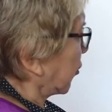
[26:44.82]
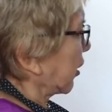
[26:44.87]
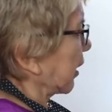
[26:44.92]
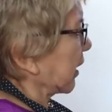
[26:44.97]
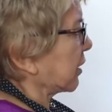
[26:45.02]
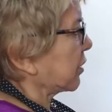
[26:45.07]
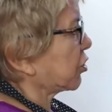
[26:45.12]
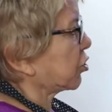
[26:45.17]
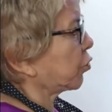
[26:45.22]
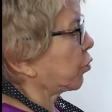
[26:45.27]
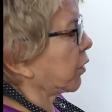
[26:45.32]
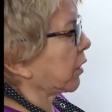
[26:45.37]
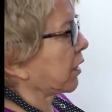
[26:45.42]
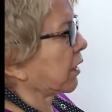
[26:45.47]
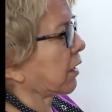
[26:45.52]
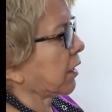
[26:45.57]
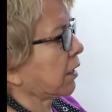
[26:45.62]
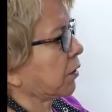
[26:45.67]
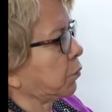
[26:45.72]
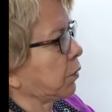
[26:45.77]
then do we
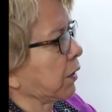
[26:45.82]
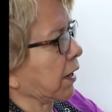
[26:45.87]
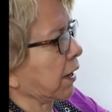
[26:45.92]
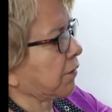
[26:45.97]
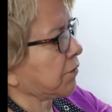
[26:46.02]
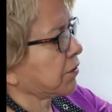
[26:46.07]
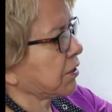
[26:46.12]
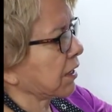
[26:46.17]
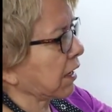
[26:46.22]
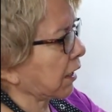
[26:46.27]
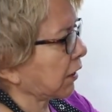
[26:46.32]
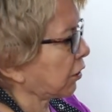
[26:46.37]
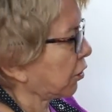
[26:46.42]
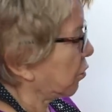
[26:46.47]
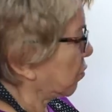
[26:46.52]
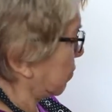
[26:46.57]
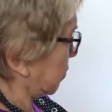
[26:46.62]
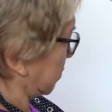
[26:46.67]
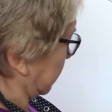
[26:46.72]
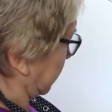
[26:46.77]
get, we have
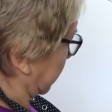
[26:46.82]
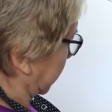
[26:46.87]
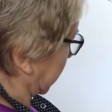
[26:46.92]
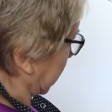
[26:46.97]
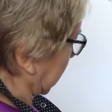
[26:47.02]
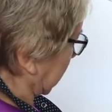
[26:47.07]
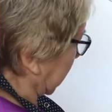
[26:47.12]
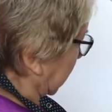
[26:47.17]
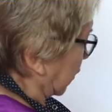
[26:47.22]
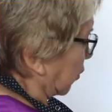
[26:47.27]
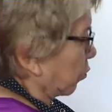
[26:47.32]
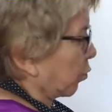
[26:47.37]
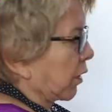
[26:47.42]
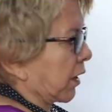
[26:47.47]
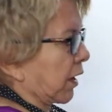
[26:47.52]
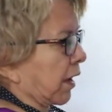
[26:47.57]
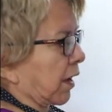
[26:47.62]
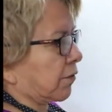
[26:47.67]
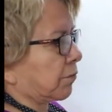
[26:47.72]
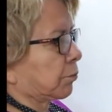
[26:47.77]
yellow,
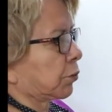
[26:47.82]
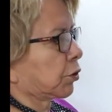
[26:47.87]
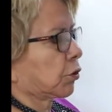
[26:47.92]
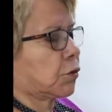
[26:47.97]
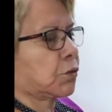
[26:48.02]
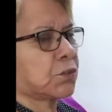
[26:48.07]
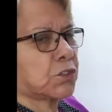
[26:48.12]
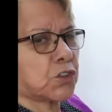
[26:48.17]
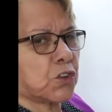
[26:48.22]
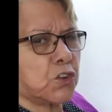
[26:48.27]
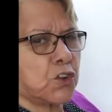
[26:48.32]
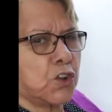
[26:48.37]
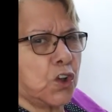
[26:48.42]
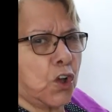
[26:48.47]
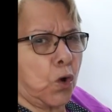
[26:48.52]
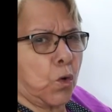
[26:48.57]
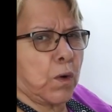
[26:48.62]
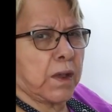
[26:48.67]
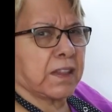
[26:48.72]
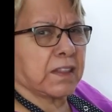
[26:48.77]
we have blue. So
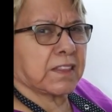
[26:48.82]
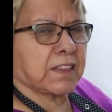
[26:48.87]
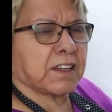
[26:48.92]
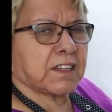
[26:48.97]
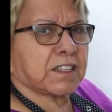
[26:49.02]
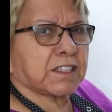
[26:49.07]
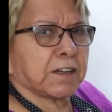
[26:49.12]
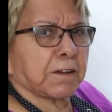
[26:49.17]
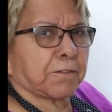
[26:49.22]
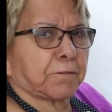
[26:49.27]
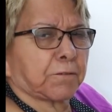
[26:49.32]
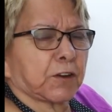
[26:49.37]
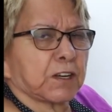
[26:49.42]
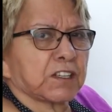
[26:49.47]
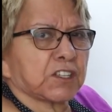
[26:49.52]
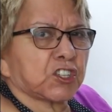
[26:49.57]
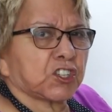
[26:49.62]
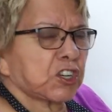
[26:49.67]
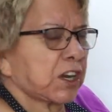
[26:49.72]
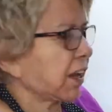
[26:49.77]
knowing the
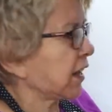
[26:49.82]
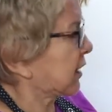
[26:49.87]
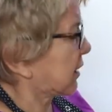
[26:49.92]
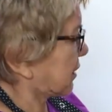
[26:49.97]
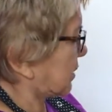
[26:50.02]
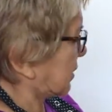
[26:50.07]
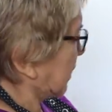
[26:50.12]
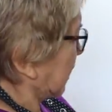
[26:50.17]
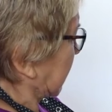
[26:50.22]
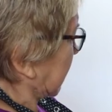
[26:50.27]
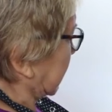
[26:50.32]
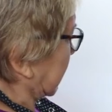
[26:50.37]
different shades,